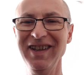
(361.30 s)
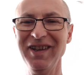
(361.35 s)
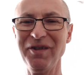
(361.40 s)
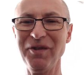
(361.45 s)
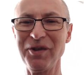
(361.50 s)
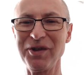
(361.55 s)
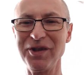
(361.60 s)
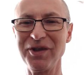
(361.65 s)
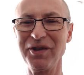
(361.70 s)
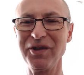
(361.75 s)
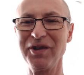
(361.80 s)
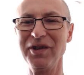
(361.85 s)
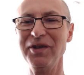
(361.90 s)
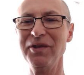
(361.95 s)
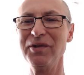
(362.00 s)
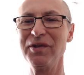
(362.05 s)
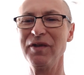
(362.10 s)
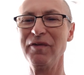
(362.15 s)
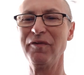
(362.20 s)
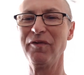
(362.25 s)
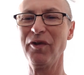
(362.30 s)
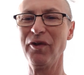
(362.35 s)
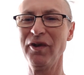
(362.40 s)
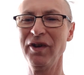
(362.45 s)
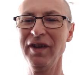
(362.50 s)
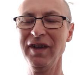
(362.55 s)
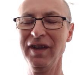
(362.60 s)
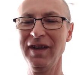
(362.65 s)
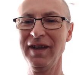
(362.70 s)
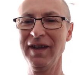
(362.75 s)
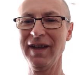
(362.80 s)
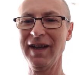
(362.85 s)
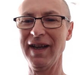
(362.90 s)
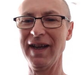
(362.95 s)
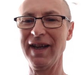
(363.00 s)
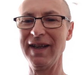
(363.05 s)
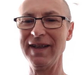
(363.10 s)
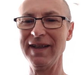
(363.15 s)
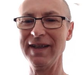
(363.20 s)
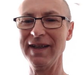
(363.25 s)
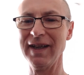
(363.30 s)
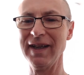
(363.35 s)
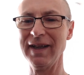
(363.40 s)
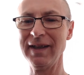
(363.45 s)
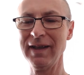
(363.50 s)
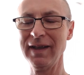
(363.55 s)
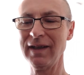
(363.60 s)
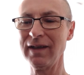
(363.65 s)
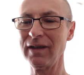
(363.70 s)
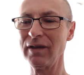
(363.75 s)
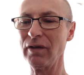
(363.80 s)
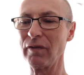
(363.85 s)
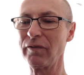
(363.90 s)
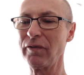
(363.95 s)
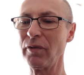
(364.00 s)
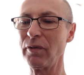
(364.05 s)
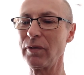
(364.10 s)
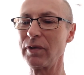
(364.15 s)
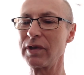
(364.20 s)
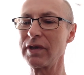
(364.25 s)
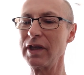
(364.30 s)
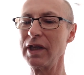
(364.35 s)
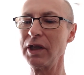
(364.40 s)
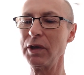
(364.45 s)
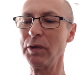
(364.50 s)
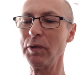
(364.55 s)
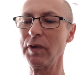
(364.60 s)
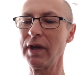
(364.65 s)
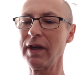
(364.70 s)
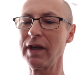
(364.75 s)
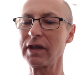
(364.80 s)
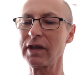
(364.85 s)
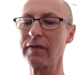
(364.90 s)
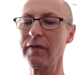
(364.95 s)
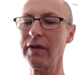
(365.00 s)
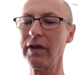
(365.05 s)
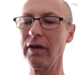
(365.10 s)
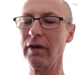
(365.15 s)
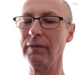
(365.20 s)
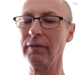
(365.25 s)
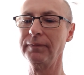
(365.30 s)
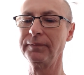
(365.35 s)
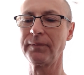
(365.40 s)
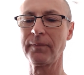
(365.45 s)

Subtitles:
what you're going to use it for, and look forward to seeing you in the next video.